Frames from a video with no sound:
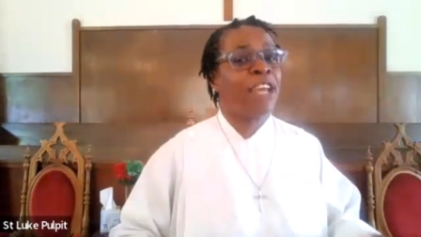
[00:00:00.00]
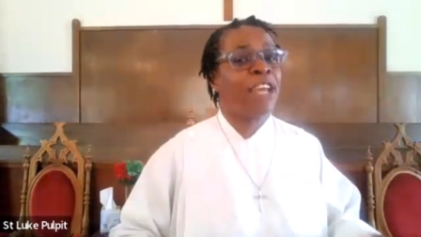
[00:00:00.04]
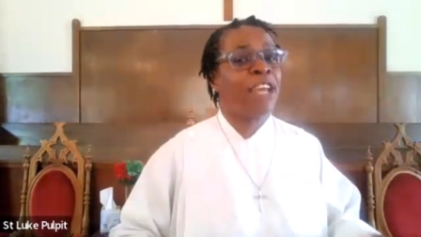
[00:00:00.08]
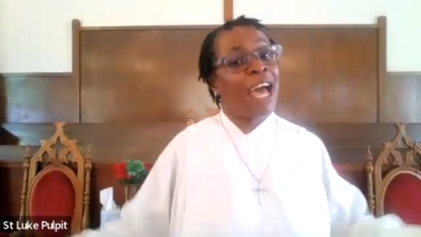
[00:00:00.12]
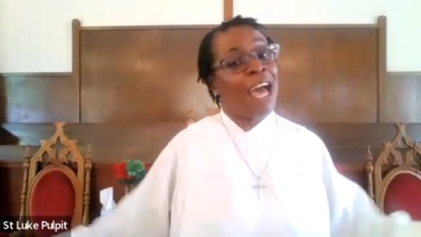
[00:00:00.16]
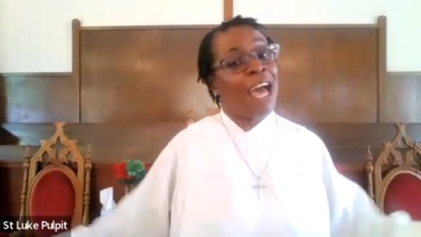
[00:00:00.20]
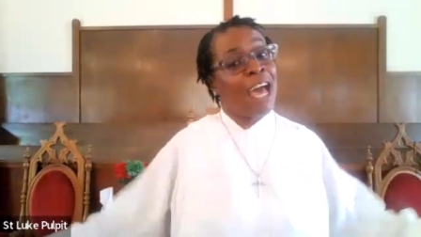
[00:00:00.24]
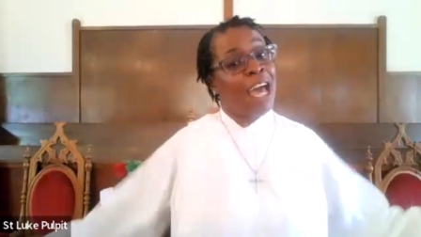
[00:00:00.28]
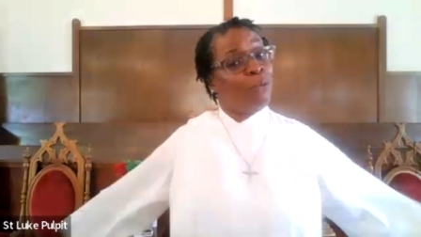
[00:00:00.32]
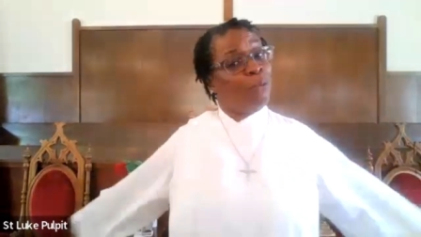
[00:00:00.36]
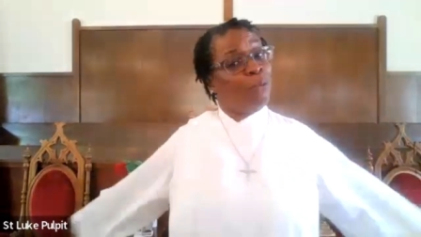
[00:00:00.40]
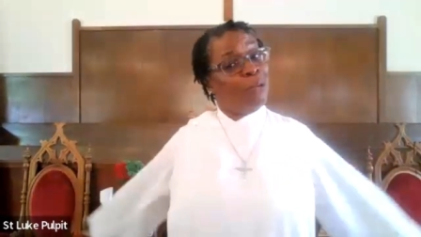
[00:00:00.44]

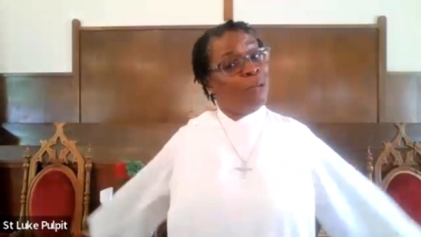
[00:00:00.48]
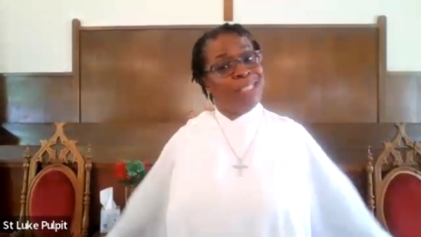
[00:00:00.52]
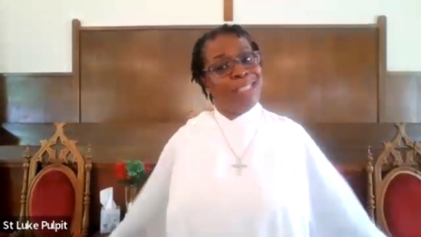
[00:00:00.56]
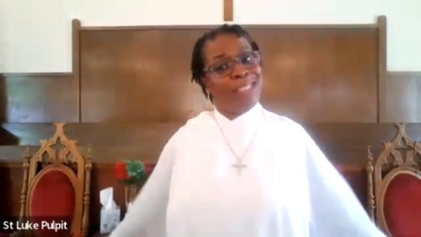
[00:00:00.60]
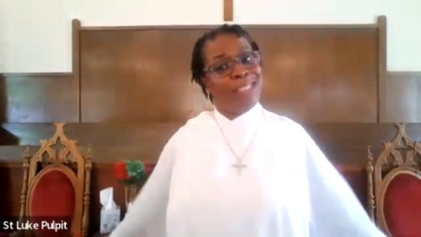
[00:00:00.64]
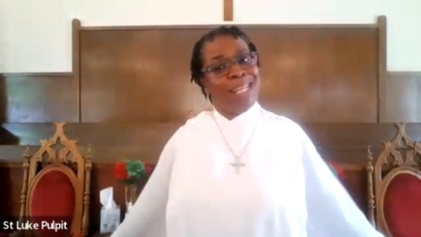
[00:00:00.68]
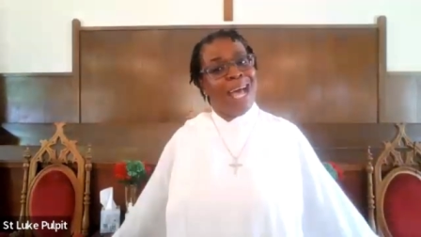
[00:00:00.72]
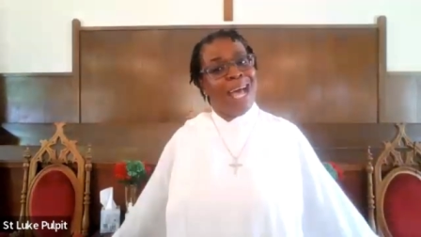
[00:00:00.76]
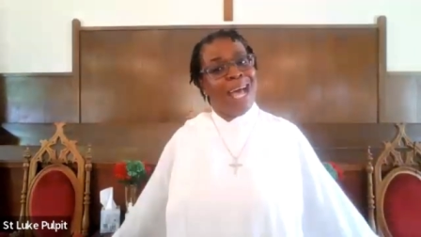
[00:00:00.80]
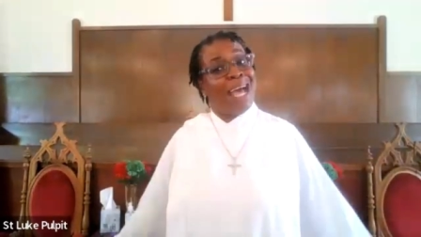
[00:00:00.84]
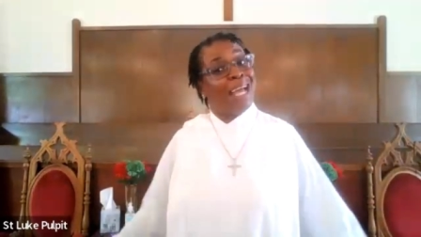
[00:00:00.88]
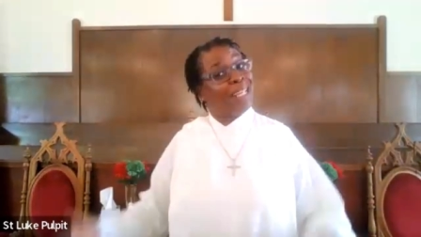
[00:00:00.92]
God would
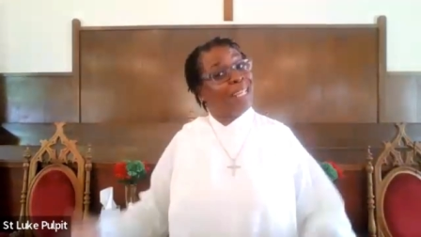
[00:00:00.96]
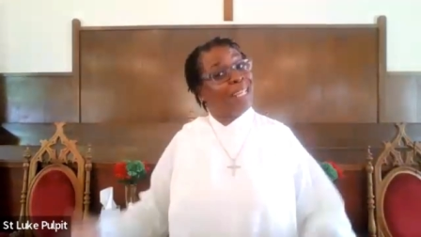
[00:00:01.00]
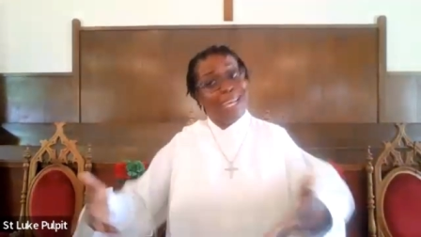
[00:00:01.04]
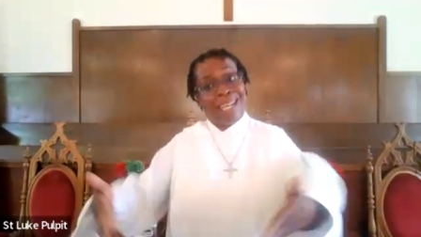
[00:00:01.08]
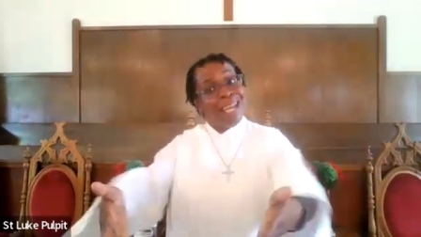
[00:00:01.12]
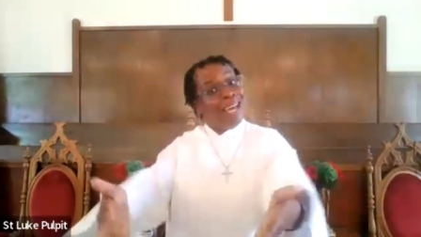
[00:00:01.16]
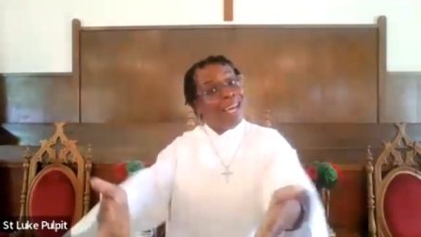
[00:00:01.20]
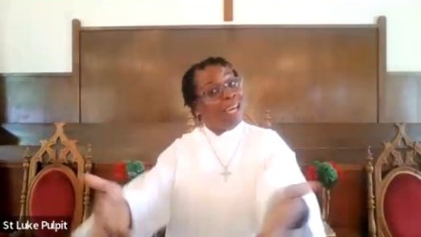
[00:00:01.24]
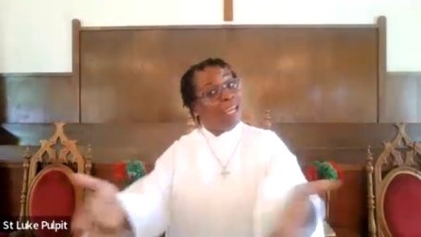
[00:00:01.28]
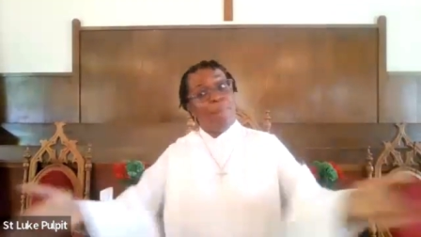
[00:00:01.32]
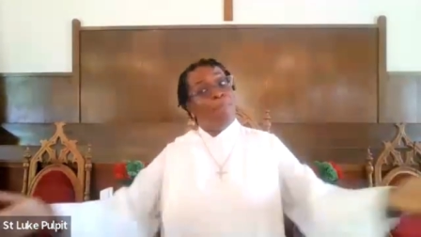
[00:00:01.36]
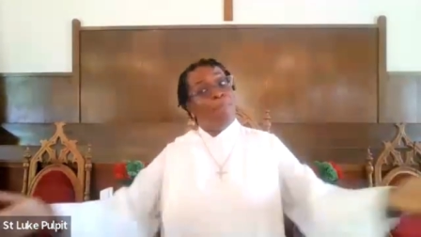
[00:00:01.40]
die. That
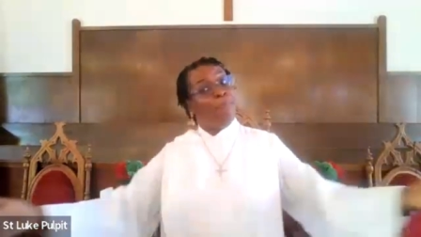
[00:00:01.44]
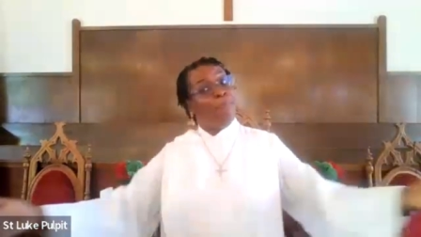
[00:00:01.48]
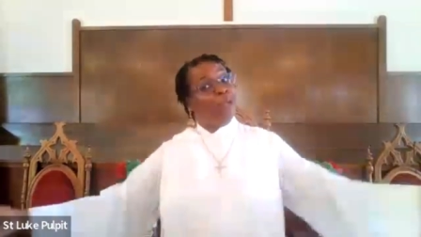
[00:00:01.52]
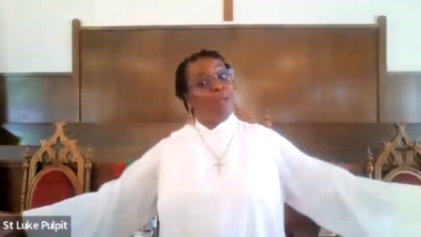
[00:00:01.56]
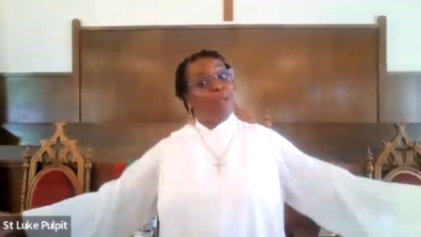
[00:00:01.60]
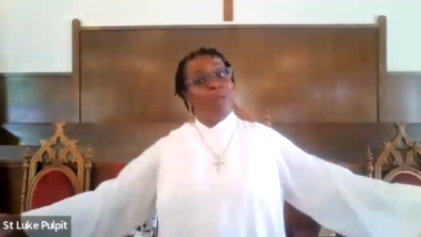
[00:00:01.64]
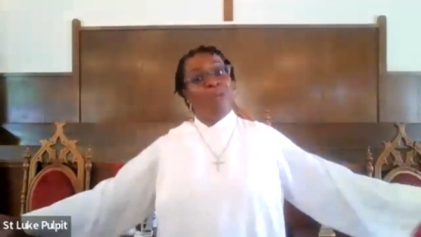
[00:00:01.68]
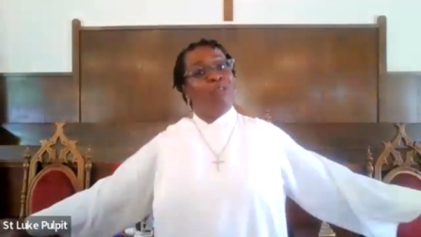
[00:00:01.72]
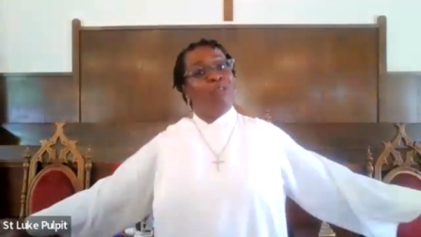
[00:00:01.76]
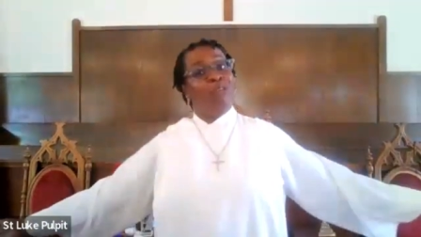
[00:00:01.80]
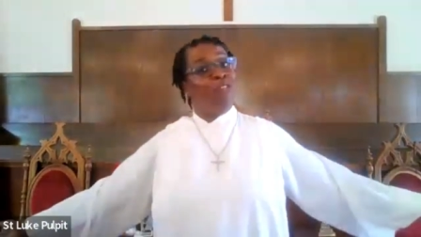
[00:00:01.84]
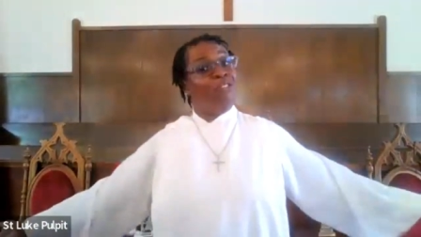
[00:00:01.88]
ought to
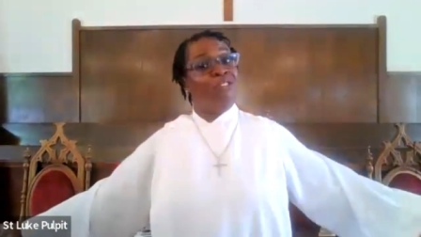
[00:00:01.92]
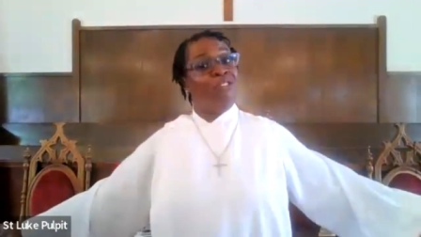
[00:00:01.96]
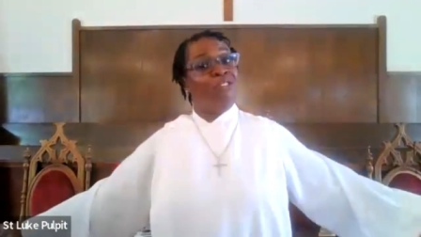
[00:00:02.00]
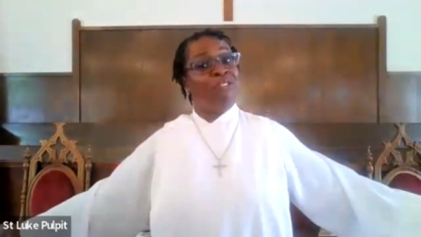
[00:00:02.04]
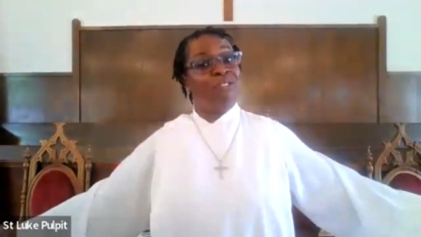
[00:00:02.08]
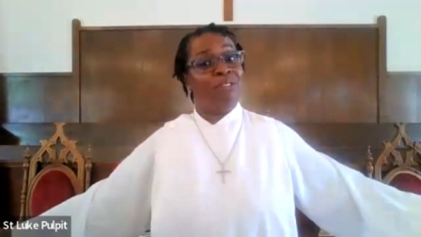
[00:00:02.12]
move